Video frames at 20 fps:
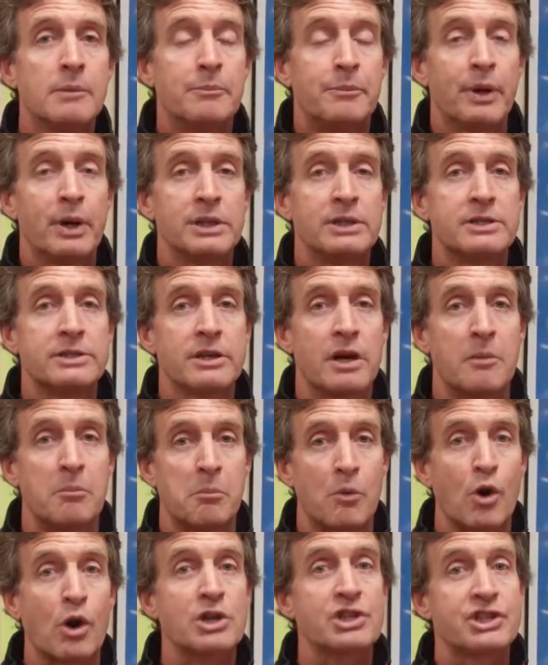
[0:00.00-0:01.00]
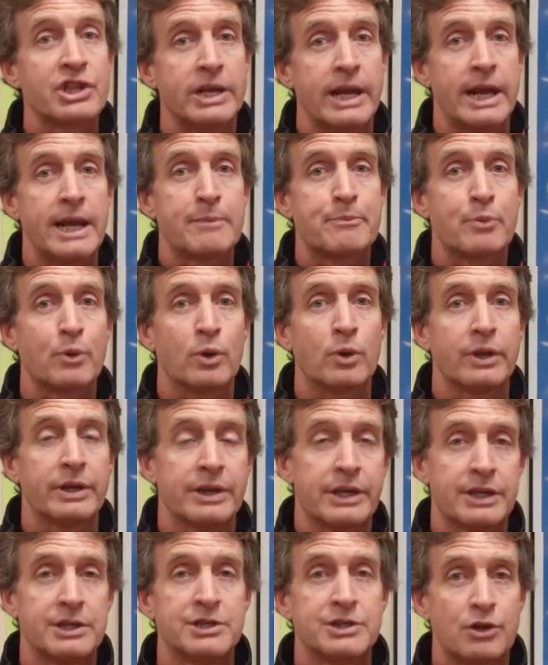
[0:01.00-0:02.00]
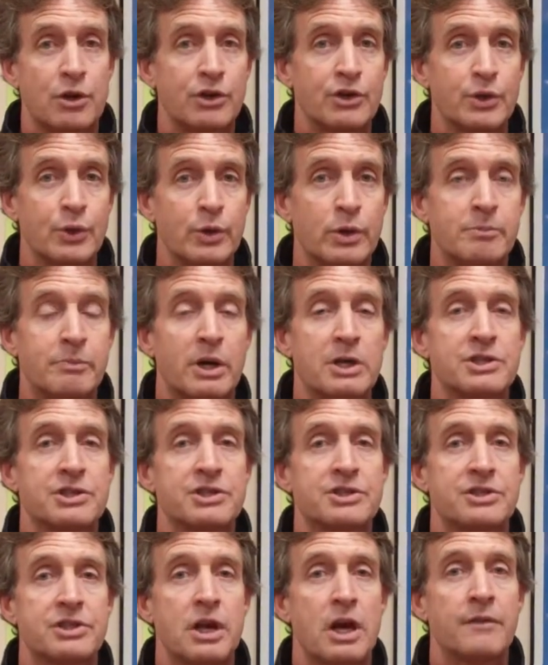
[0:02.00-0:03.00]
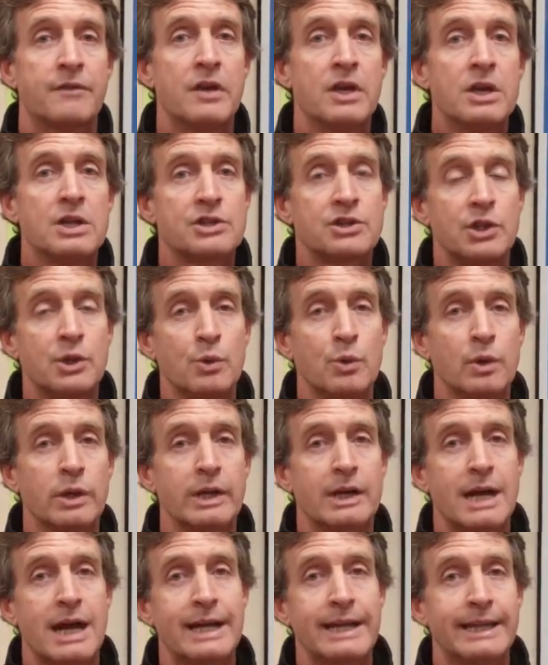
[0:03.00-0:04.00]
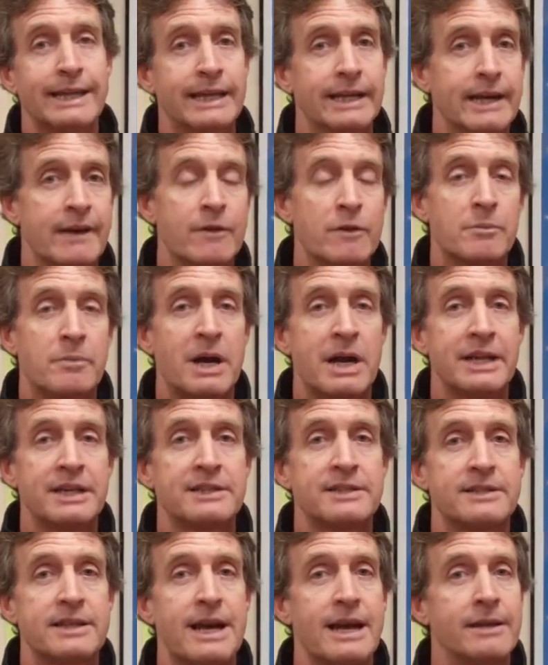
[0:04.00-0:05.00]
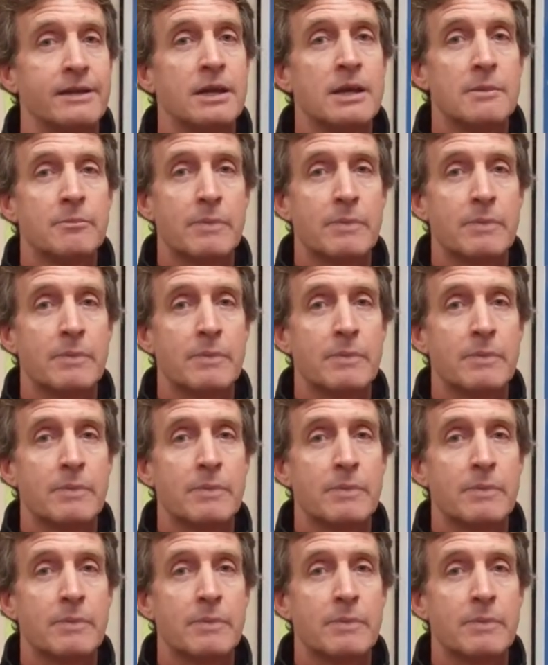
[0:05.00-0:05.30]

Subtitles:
But March and April, the kids start doing a bunch of stuff, so you want to kind of get everybody set.